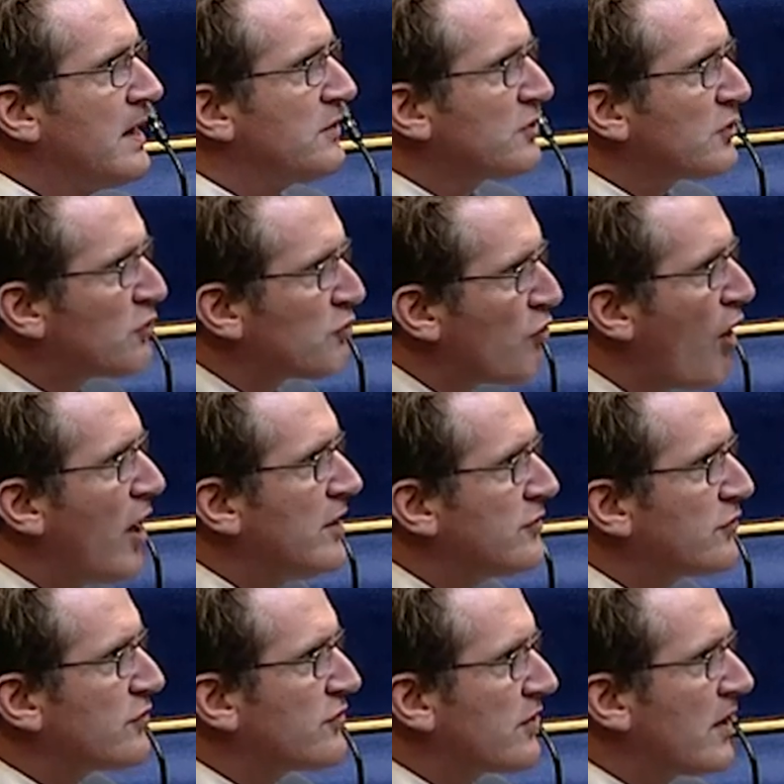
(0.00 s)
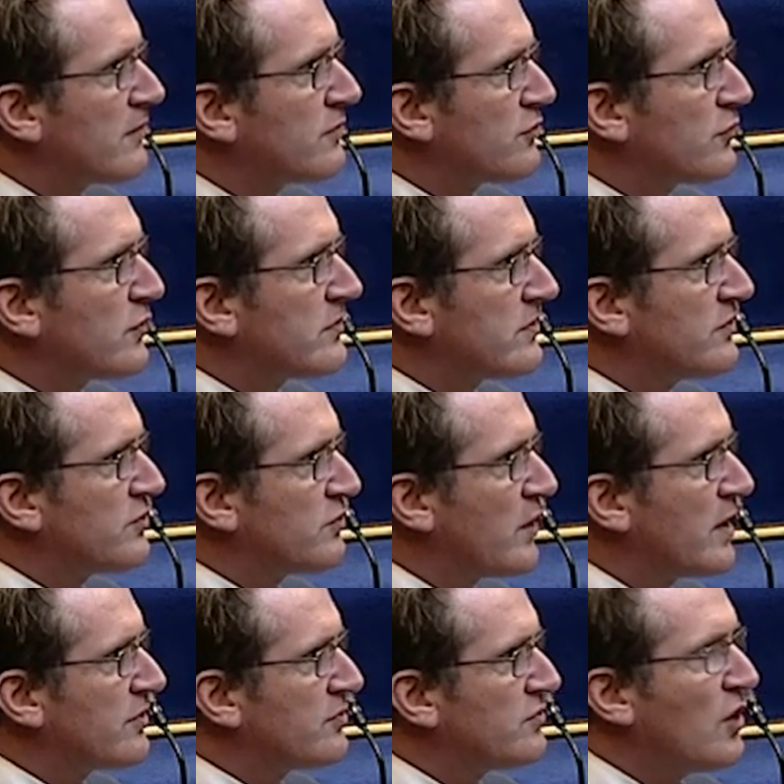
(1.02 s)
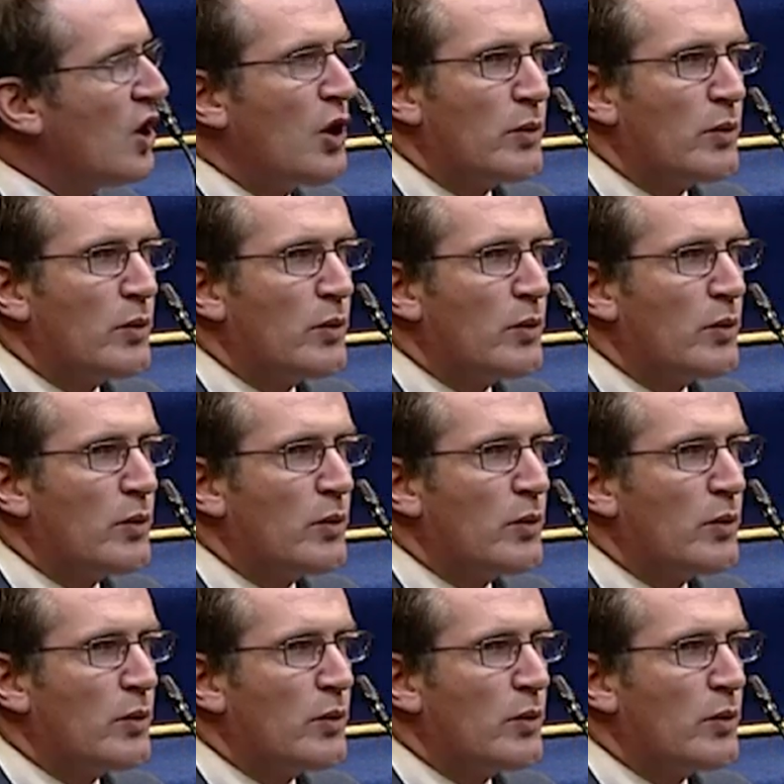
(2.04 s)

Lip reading: to grind yourself through a situation